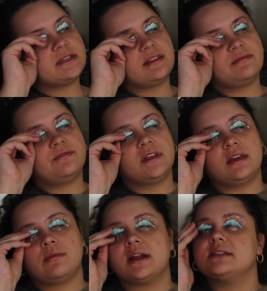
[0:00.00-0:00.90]
I feel
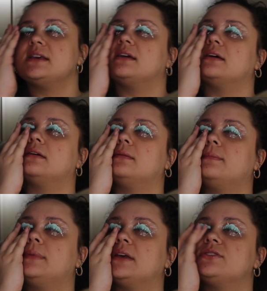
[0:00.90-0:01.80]
like when I take a
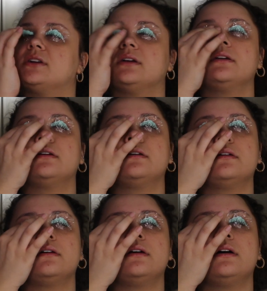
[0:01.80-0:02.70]
picture
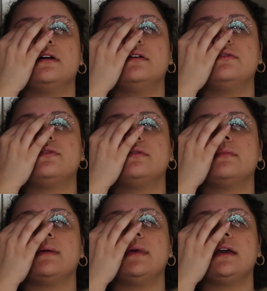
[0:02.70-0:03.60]
of
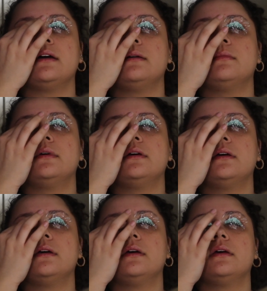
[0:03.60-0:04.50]
my makeup,
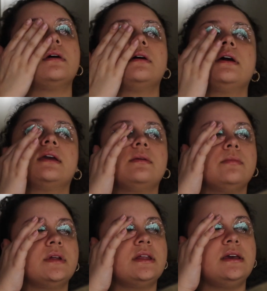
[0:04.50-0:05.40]
I can
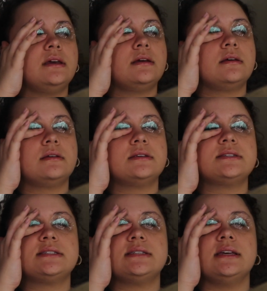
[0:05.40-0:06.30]
really
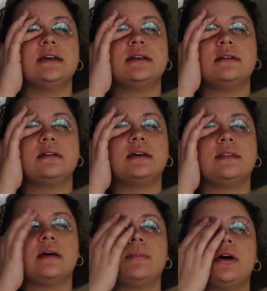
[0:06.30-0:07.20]
see it, and
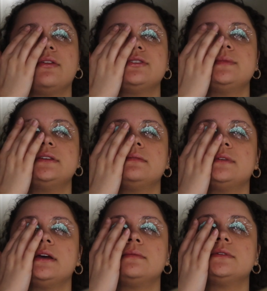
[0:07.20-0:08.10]
that bothers me
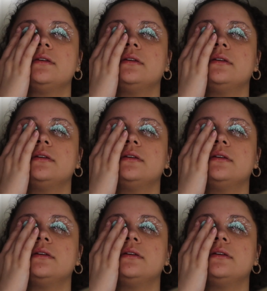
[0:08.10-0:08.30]
sometimes.